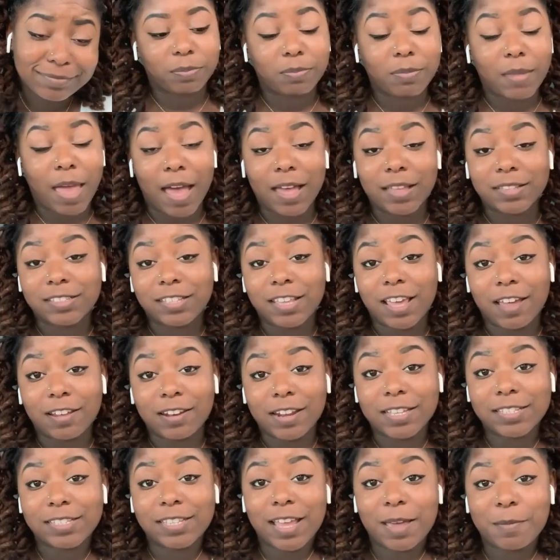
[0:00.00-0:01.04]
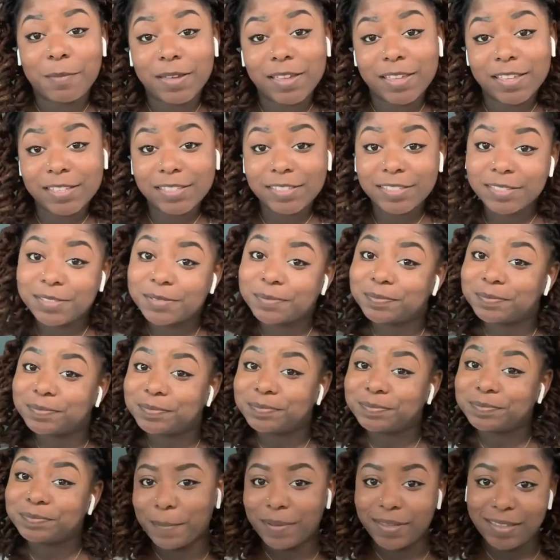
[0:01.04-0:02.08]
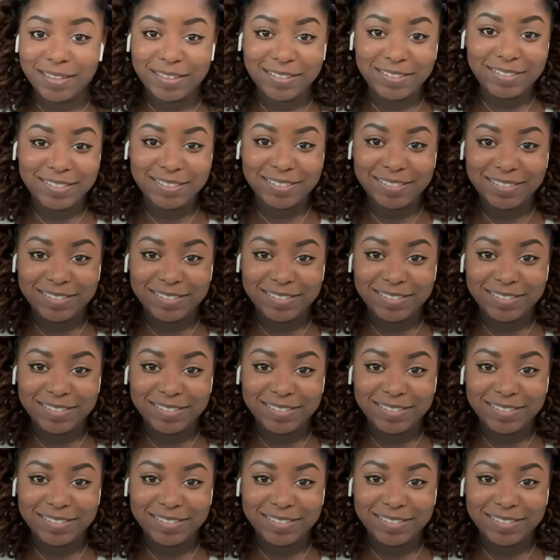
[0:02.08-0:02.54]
I'll see y'all next time, I guess. Peace.